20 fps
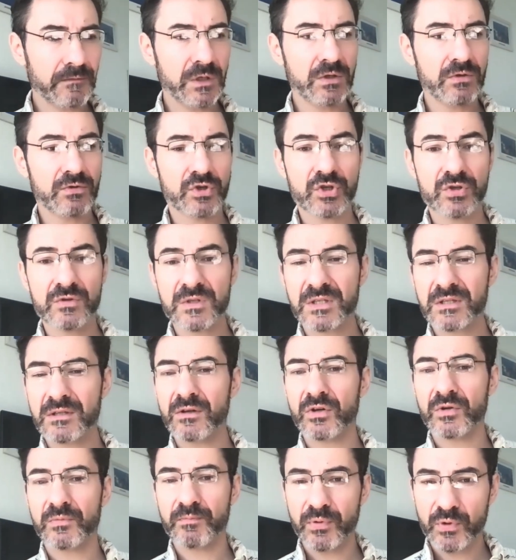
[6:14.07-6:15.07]
you should
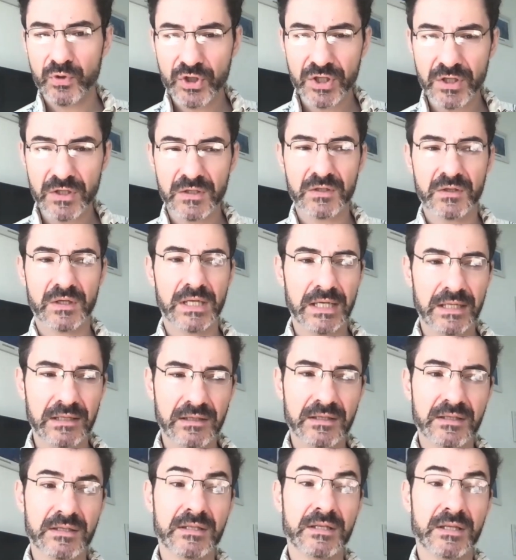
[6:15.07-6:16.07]
start pushing to
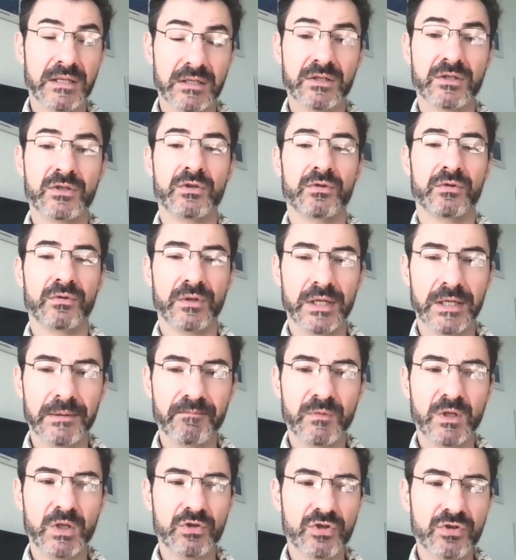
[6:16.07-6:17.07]
get this test early.
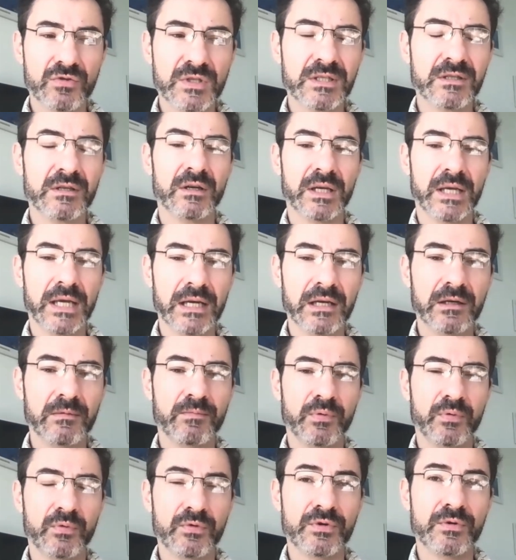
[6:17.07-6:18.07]
You should start
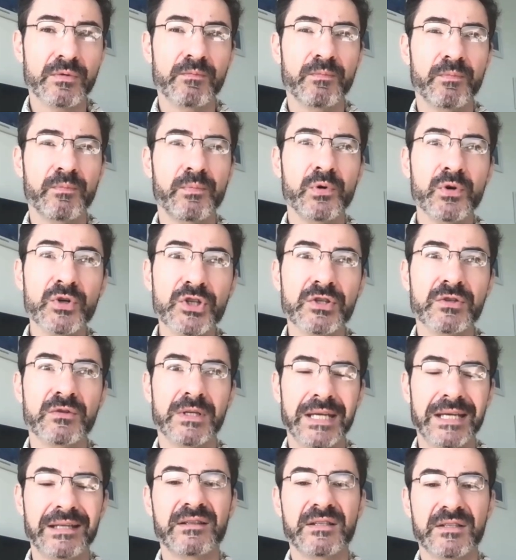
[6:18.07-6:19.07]
getting pushed to
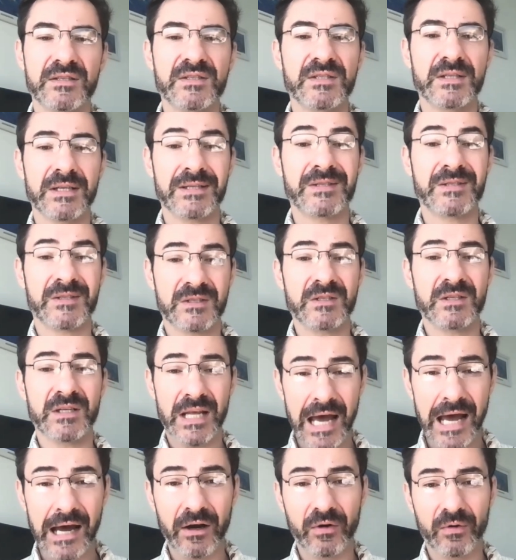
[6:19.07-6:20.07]
get these tests
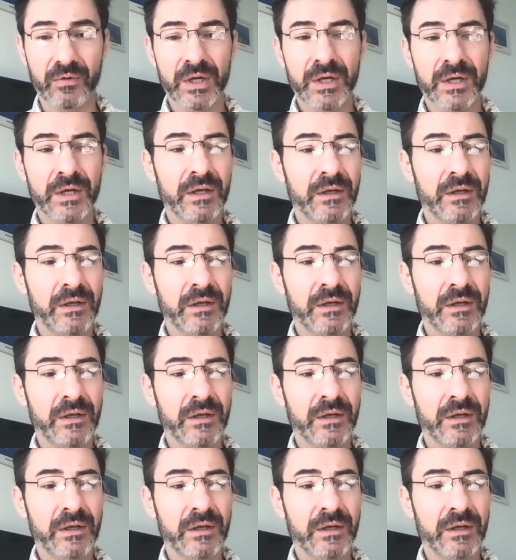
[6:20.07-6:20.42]
now.